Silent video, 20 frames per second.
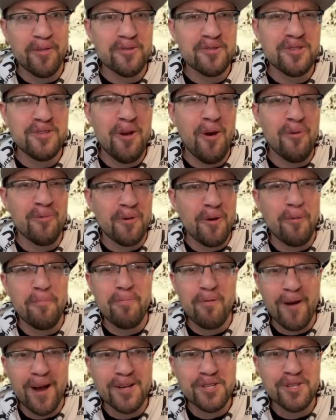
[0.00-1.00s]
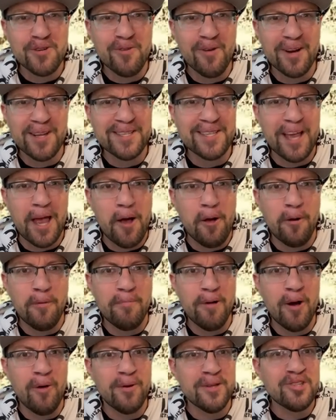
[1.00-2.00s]
There's no real pressure on his
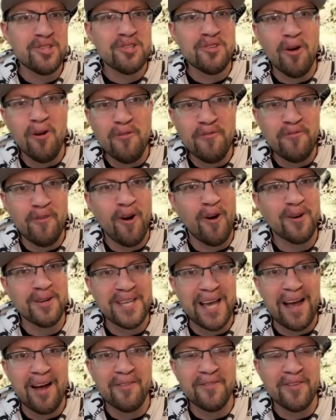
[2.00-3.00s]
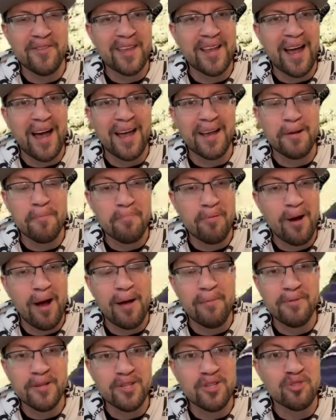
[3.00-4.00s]
elbow. It's so far down that the guy could
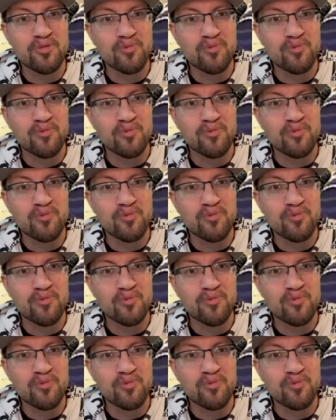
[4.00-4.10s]
probably just